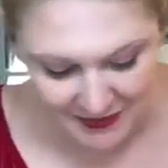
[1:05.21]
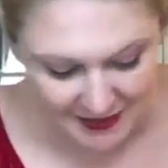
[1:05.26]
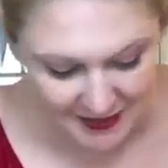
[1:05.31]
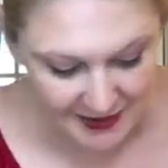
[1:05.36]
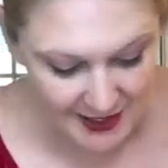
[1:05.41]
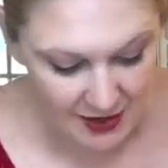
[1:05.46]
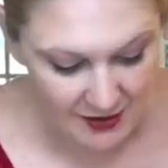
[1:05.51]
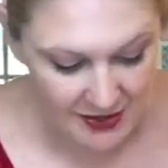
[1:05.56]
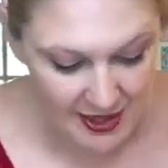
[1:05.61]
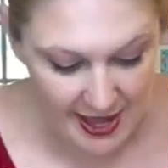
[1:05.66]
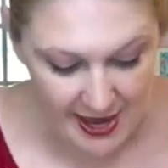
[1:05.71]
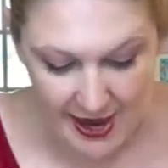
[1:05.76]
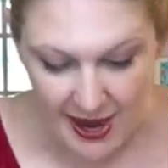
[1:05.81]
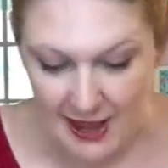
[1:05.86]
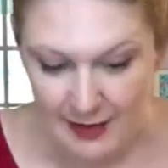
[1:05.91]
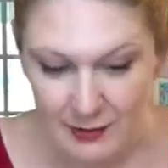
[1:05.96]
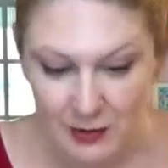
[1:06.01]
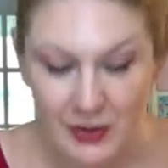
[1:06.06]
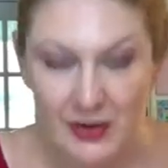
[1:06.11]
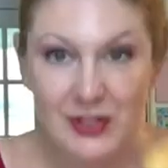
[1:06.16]
So then
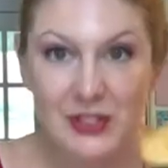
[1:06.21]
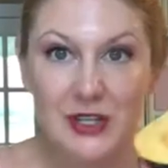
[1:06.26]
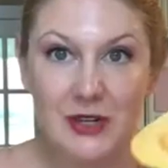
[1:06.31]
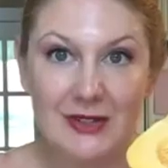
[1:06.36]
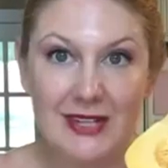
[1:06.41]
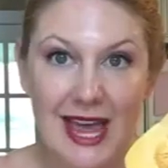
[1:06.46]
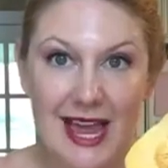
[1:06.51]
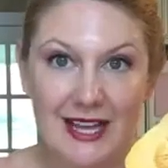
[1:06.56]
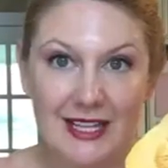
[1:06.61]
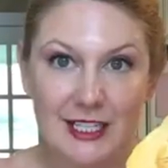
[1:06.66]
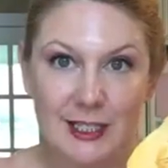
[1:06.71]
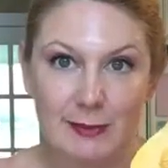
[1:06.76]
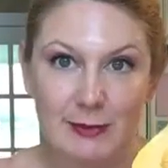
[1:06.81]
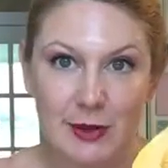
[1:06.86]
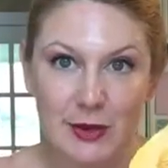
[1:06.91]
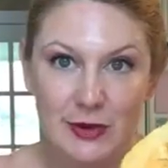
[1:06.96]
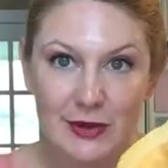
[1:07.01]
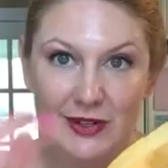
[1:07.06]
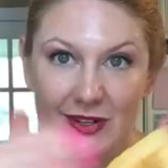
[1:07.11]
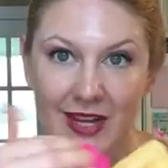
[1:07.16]
I'm going to take a
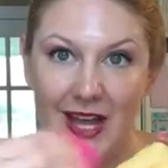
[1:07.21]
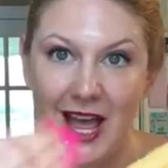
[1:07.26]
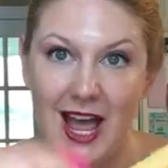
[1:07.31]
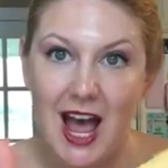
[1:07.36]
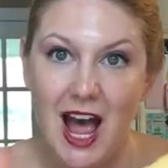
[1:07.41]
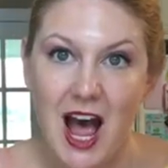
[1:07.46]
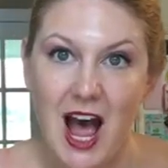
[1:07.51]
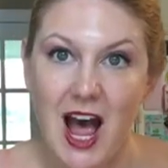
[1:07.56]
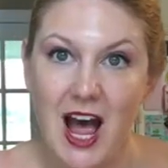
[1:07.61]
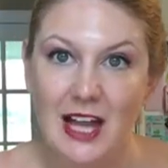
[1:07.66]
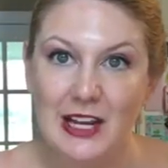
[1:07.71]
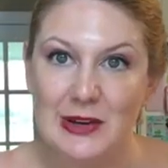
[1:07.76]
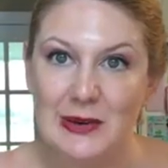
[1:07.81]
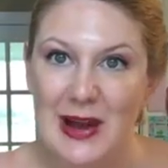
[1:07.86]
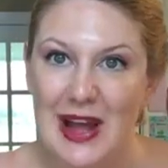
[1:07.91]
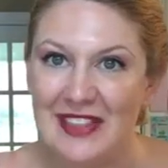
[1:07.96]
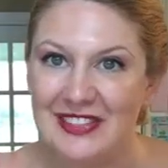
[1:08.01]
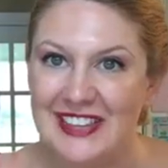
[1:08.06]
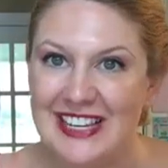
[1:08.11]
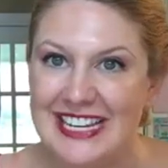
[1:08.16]
spoon, hollow
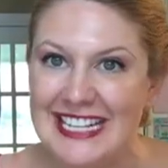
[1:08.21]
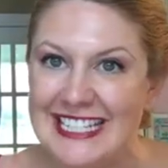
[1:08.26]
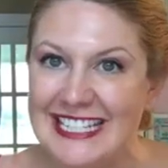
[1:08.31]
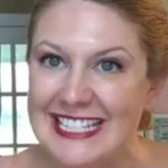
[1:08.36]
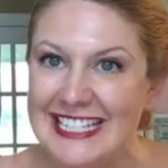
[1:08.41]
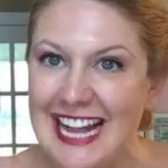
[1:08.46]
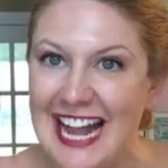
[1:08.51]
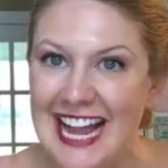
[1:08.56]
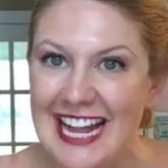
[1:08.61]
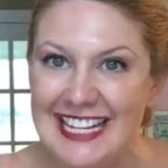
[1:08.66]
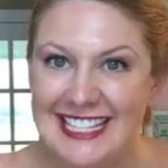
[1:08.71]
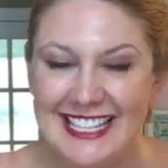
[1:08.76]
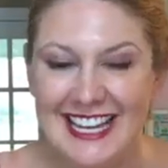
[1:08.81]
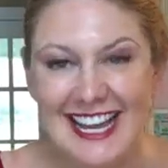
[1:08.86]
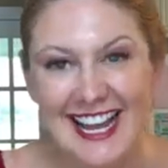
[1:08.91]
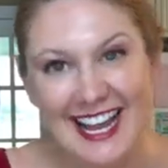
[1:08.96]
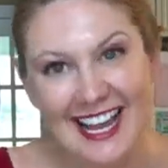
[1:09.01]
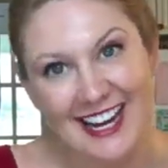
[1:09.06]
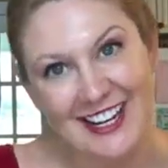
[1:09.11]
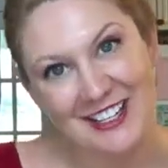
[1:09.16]
out the insides,
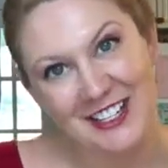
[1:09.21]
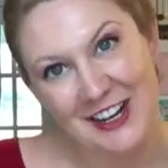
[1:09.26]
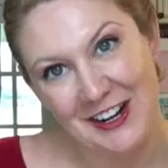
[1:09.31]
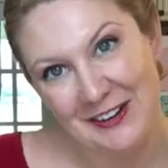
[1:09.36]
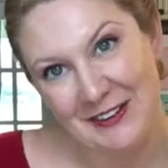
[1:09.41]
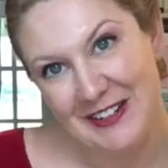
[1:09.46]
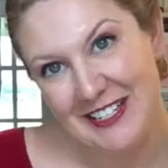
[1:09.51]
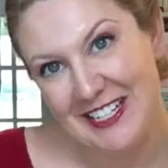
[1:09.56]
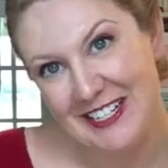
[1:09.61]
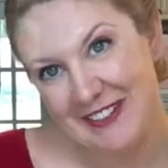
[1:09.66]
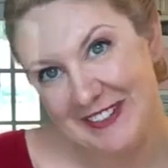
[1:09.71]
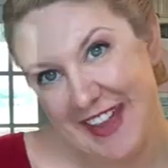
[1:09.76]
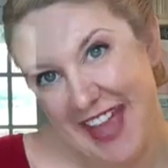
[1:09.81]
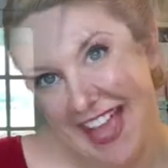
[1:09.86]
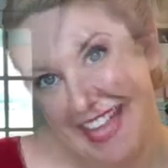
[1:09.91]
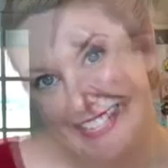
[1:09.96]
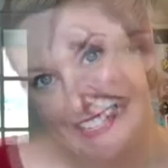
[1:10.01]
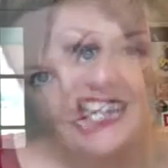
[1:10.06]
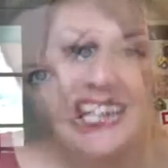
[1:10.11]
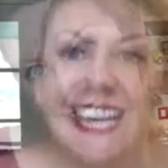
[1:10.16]
and I'll show you what to do
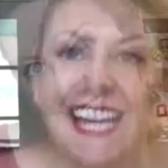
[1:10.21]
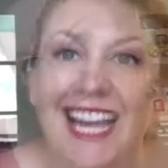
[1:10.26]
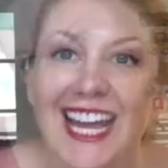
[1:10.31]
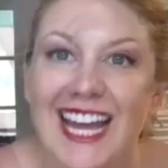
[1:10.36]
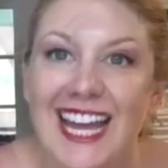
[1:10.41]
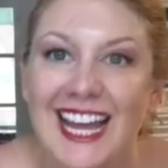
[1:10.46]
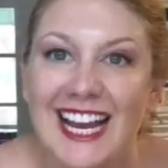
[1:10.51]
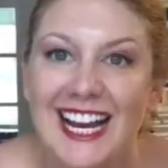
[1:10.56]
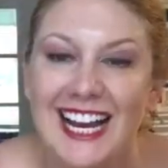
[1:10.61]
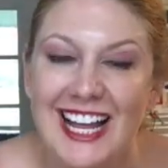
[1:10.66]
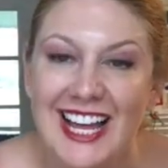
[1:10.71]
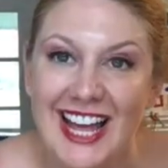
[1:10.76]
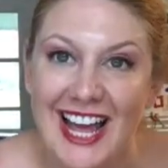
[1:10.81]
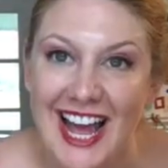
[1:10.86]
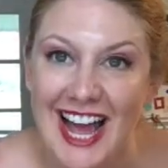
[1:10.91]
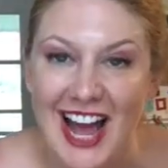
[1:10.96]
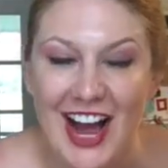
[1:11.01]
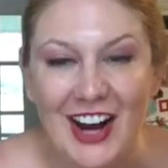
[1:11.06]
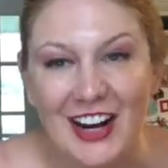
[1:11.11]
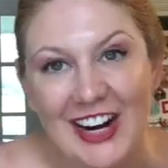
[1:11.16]
next.
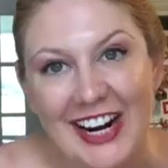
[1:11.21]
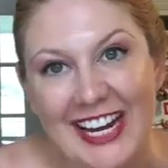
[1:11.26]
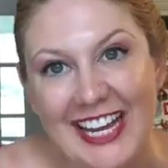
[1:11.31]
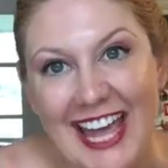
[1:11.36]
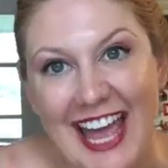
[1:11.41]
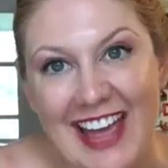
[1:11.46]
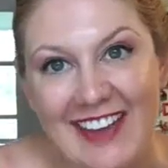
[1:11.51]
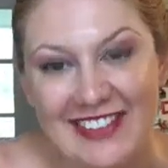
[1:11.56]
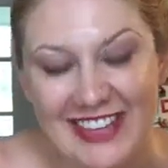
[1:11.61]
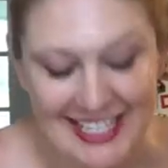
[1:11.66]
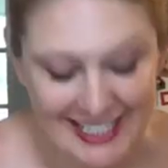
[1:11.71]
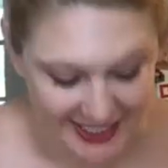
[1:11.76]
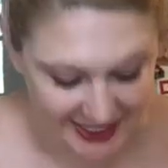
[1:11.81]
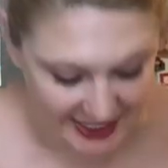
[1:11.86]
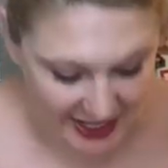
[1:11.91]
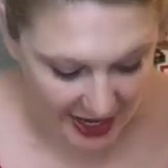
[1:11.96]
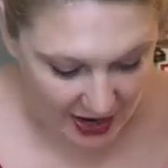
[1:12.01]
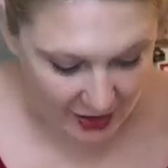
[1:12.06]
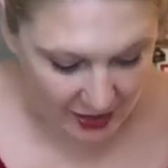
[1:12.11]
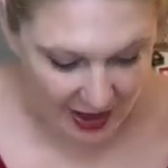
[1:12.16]
All right, Katie,
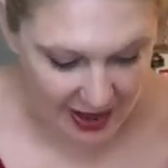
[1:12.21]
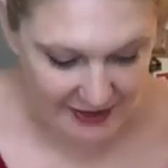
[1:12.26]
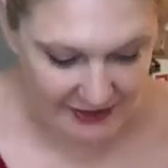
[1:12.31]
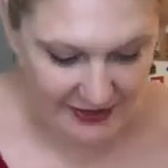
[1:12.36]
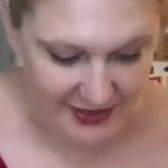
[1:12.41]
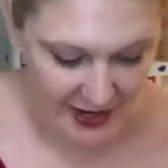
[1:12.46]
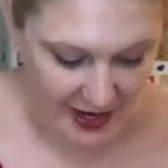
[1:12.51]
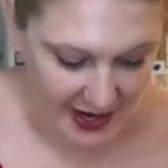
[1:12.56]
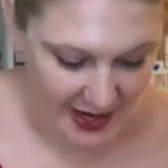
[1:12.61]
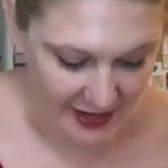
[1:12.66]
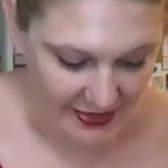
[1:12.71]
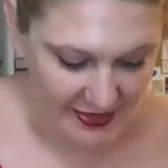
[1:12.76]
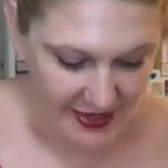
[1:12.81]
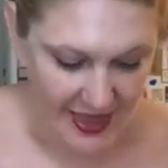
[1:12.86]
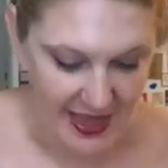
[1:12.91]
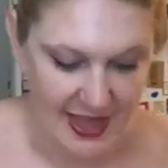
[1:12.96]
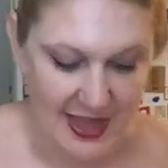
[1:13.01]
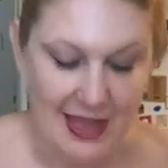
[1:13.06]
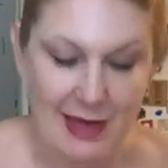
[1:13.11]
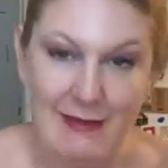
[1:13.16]
so I've got
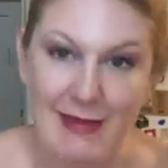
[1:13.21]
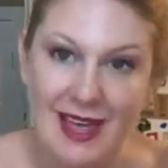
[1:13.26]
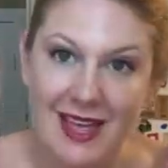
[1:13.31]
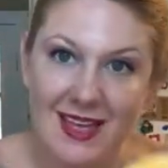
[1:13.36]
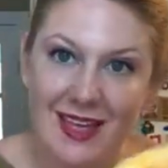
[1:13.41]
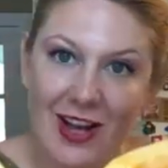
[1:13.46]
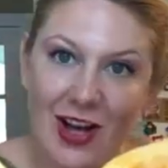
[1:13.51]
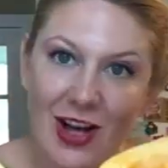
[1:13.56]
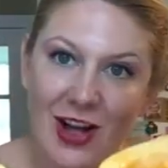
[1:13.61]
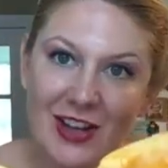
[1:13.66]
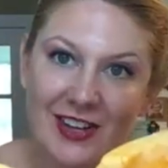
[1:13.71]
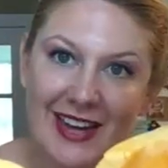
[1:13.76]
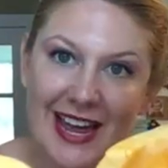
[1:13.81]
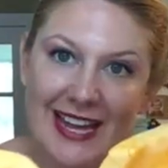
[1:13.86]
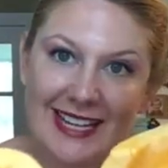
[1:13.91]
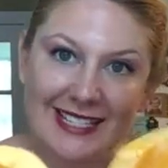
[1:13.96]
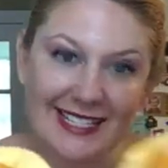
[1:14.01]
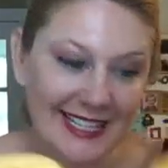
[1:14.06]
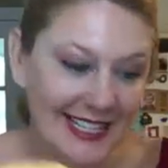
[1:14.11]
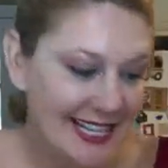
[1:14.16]
them all
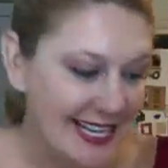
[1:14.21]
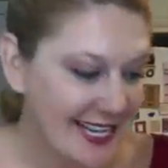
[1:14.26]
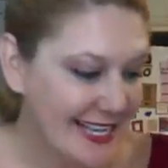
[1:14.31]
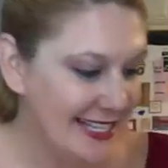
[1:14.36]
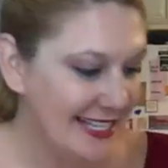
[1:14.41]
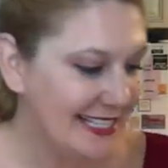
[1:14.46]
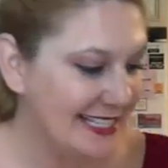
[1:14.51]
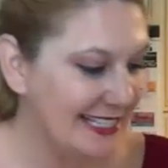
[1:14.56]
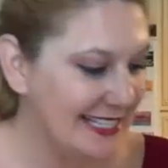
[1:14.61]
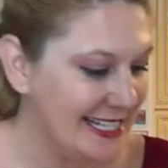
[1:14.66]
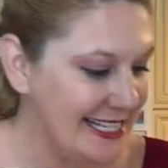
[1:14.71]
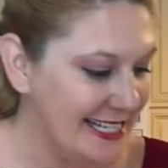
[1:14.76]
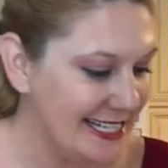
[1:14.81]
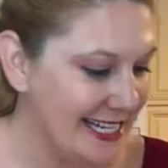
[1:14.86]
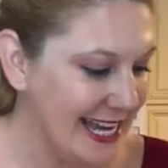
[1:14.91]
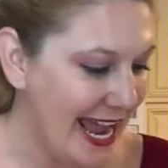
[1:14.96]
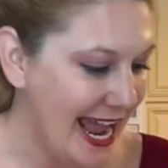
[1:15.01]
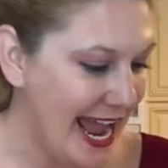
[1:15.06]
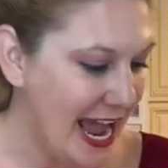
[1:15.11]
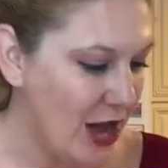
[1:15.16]
nicely and
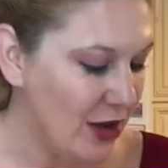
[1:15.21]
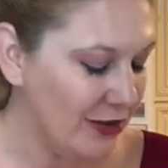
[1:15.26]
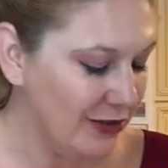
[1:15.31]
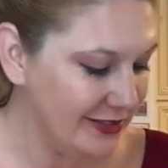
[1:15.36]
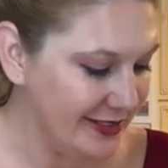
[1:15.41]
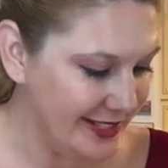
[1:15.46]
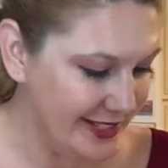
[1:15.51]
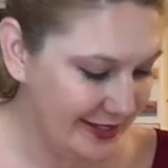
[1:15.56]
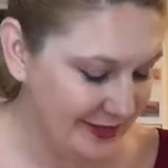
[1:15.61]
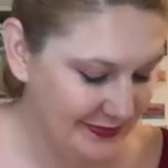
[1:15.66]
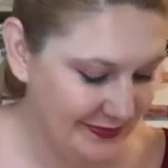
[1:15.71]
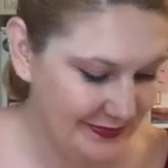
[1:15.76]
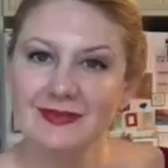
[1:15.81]
cleaned out.